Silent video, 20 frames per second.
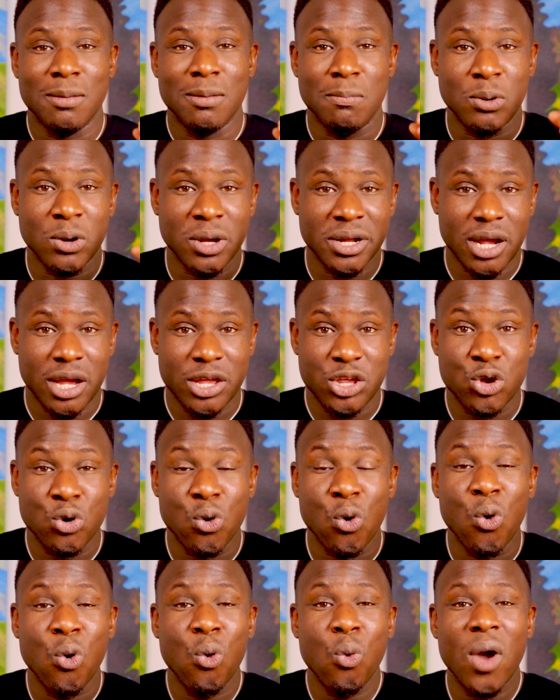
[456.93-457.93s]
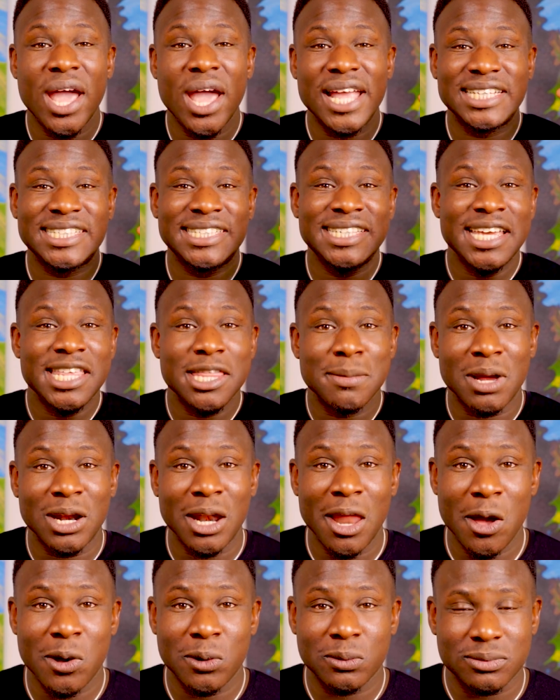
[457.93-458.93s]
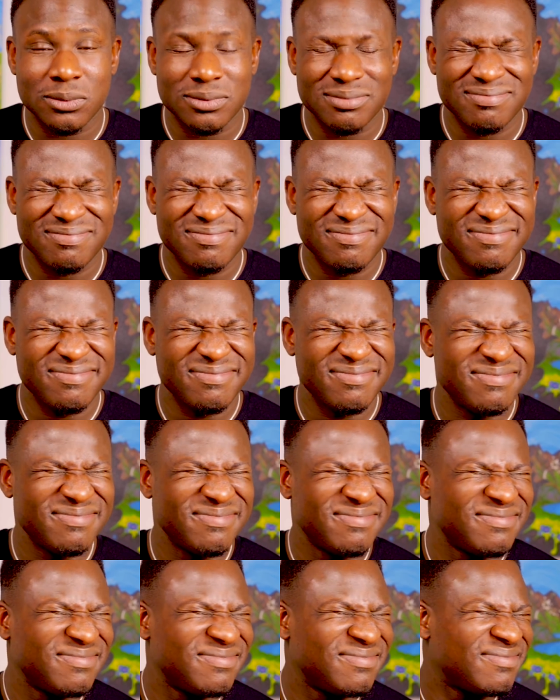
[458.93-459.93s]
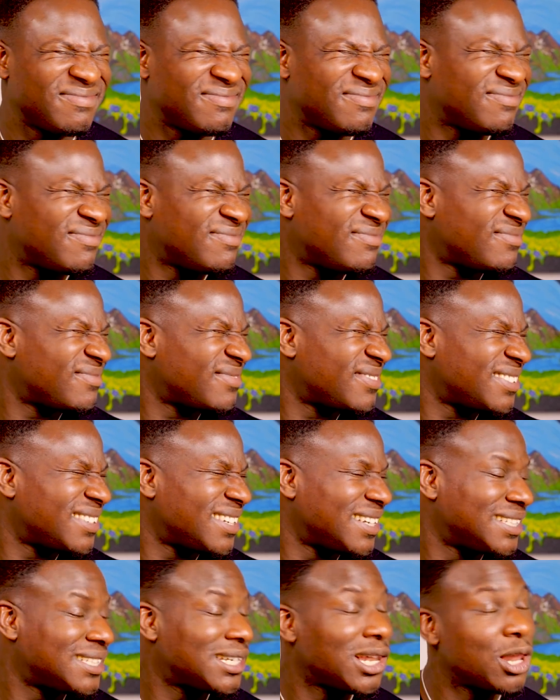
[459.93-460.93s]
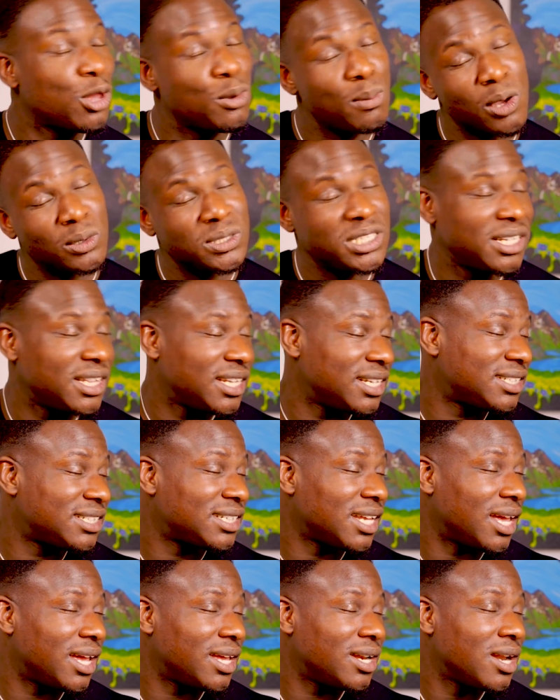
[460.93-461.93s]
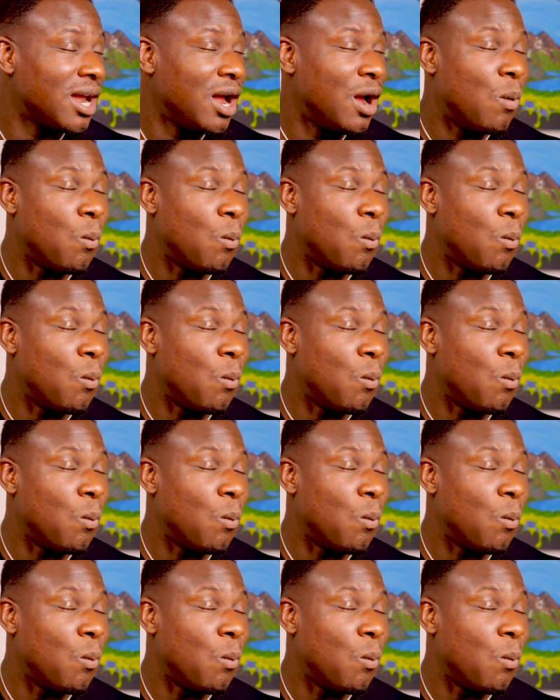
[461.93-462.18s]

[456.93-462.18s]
Buddha, you always see them alone. Mm. Slow motion this side.